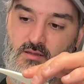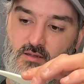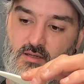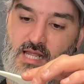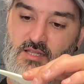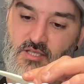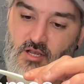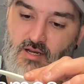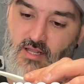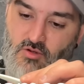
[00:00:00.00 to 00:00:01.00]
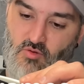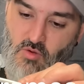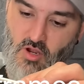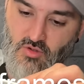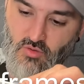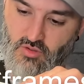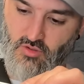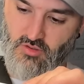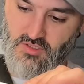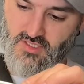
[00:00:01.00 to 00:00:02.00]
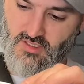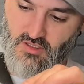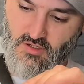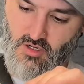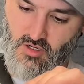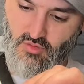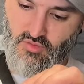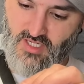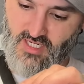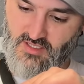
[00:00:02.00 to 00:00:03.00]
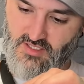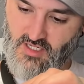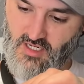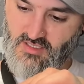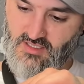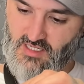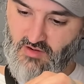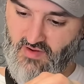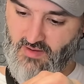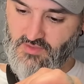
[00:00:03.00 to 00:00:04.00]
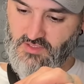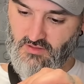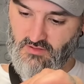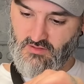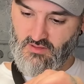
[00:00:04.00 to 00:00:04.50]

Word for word: lens only. They're called Michael Kors Cold Insert Southampton.